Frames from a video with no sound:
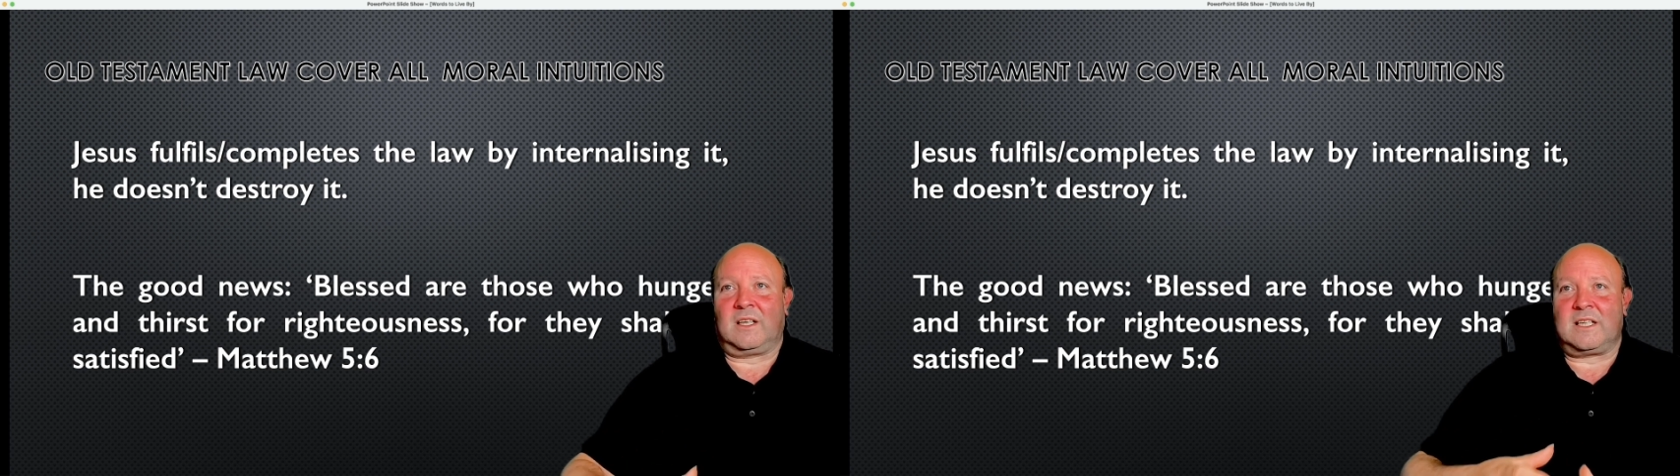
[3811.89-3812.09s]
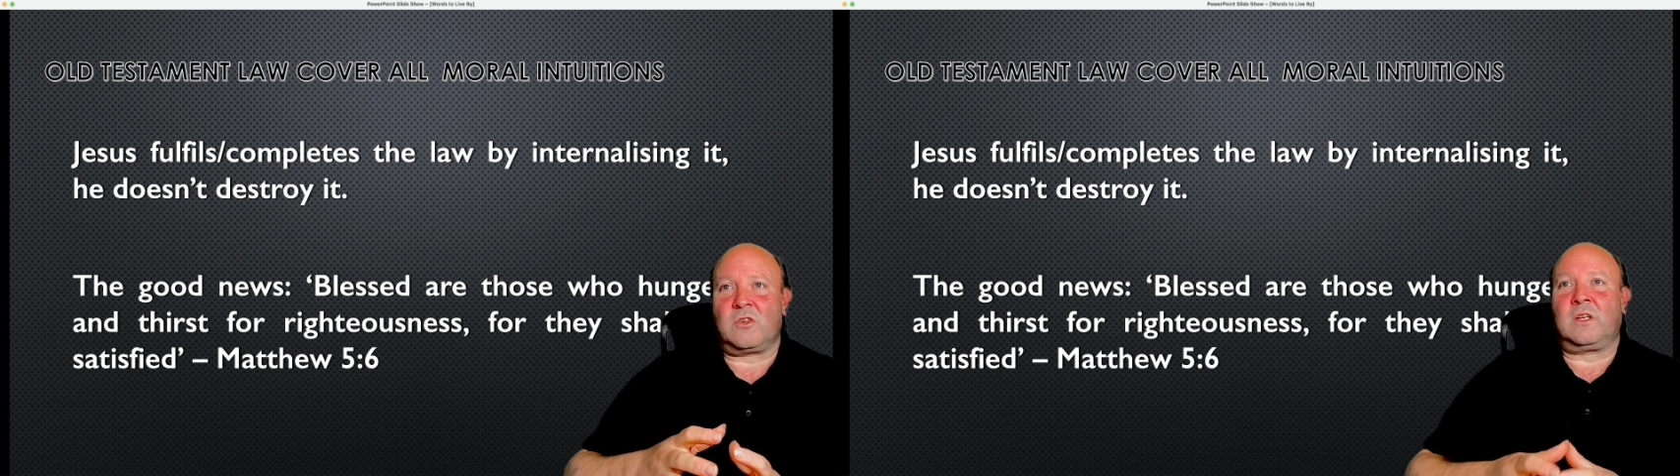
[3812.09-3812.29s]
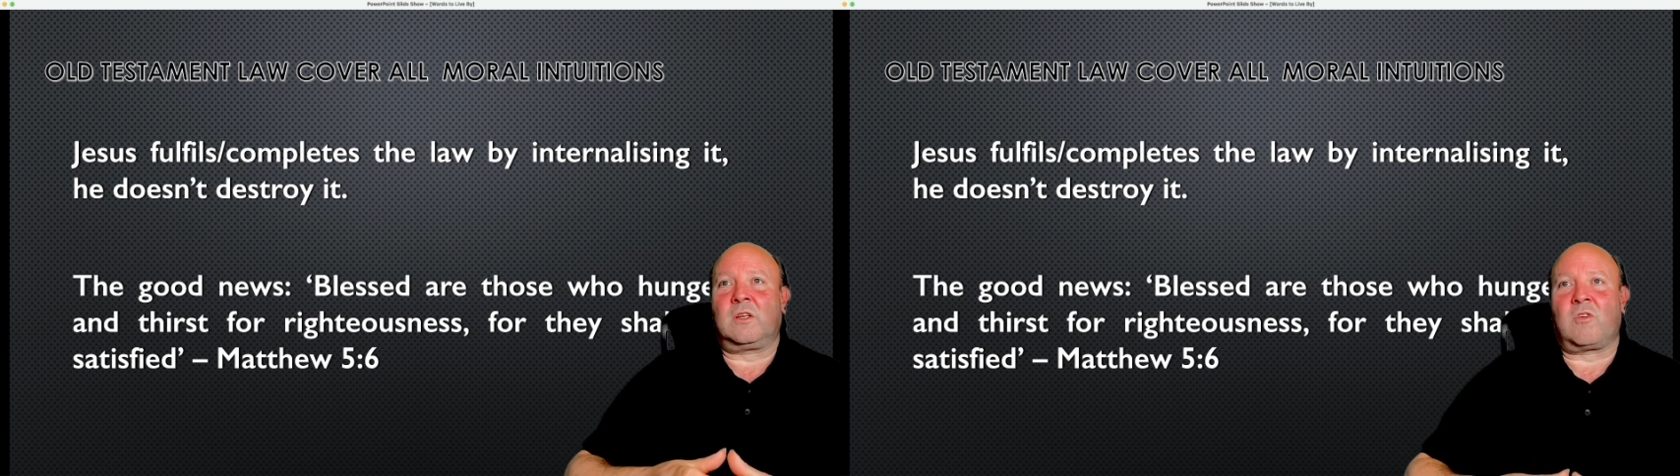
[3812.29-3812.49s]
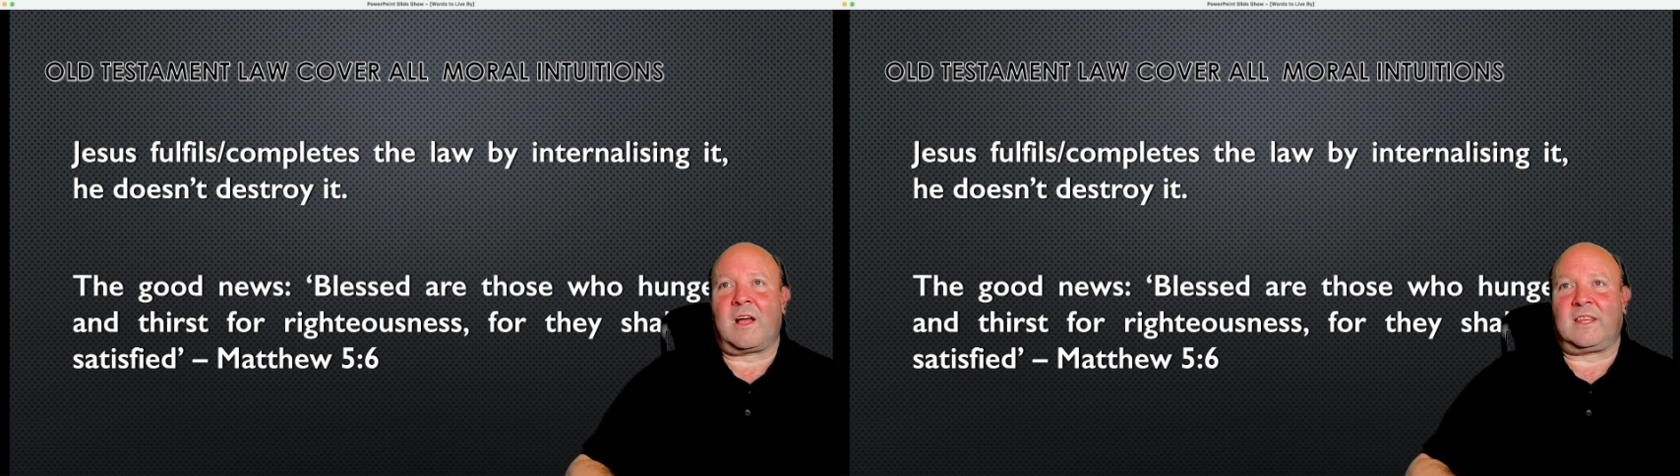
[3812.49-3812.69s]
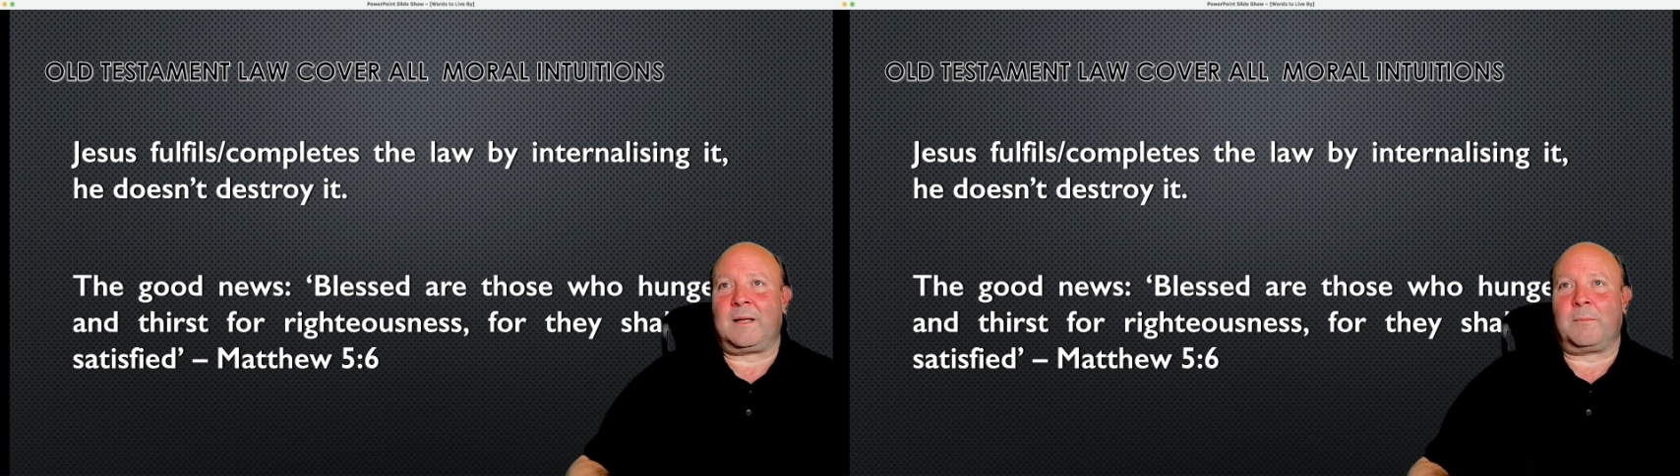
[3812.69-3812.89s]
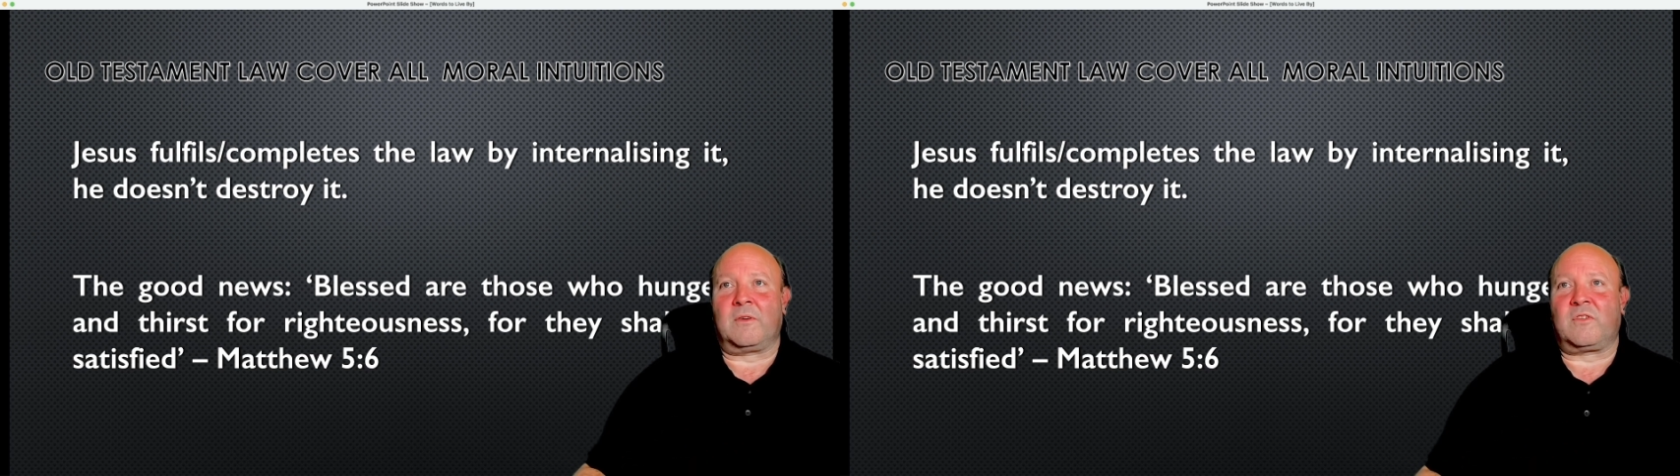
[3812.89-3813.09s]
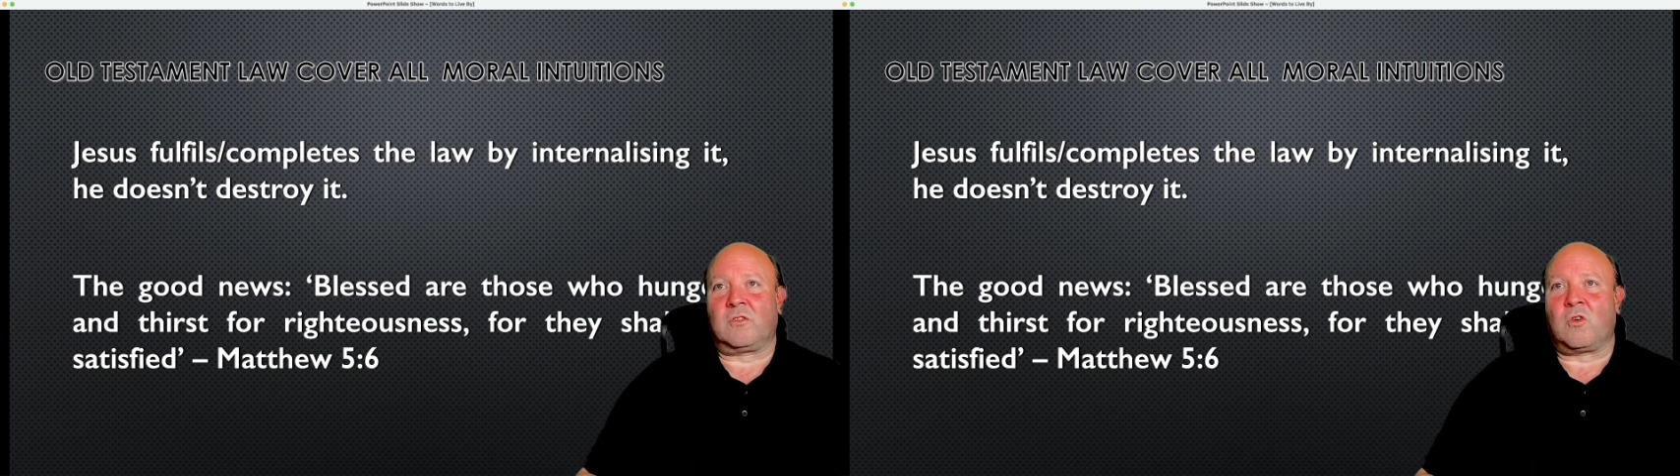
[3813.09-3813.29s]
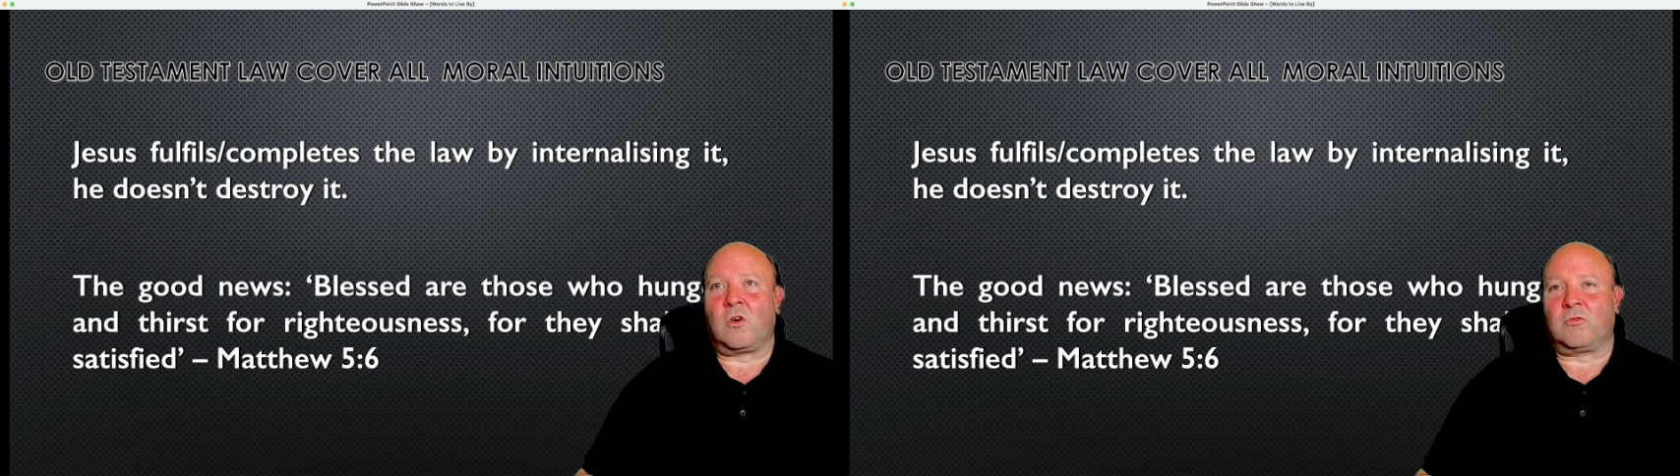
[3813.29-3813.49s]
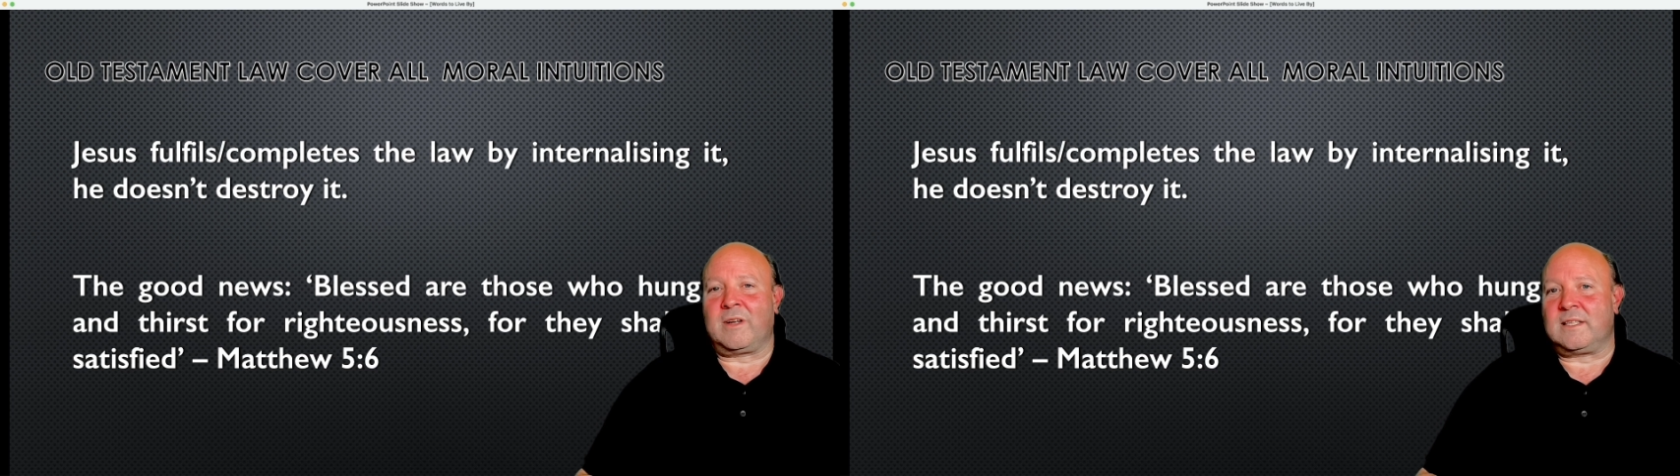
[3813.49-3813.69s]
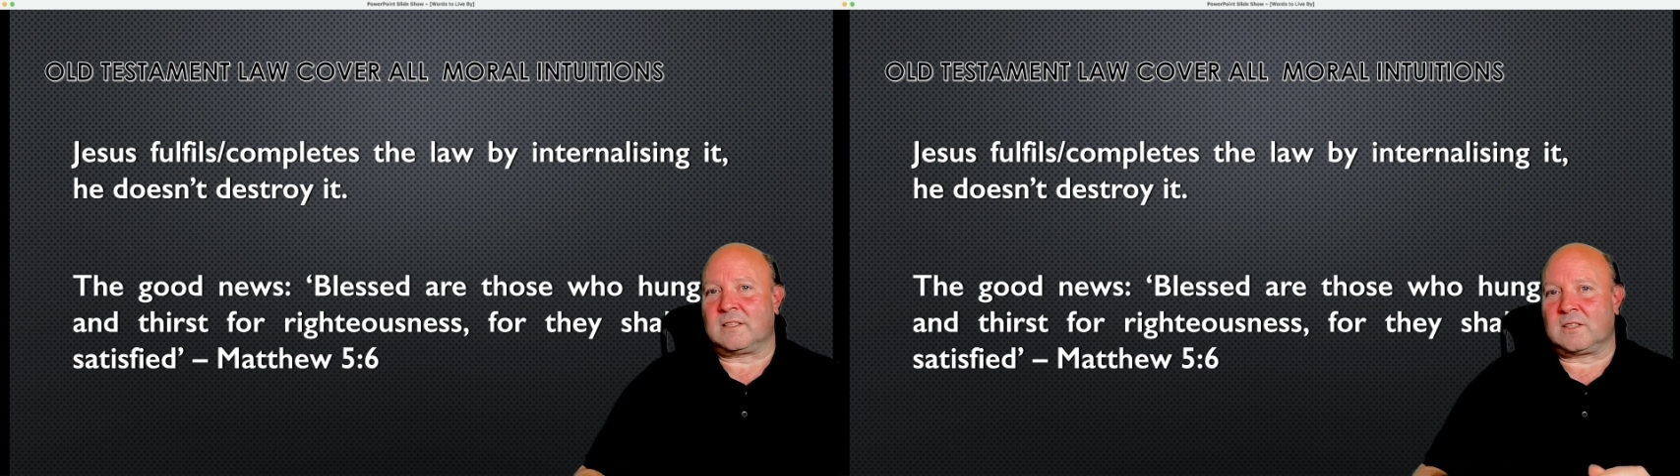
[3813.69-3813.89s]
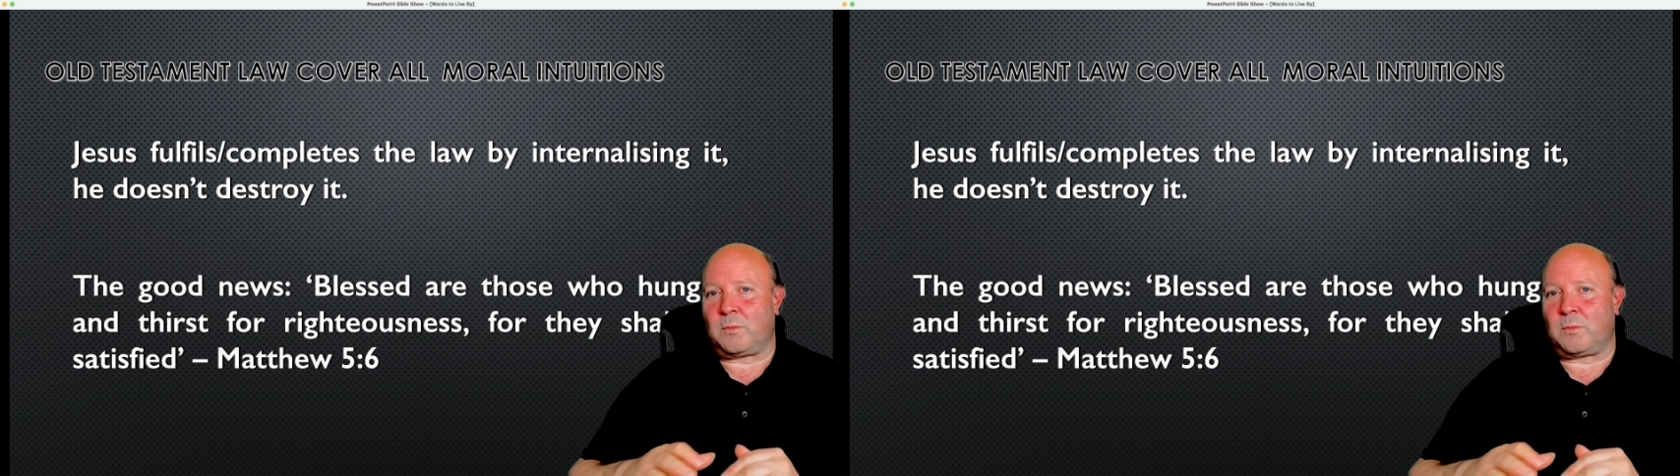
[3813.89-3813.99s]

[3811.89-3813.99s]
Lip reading: It's doing the right thing, but for the wrong reasons.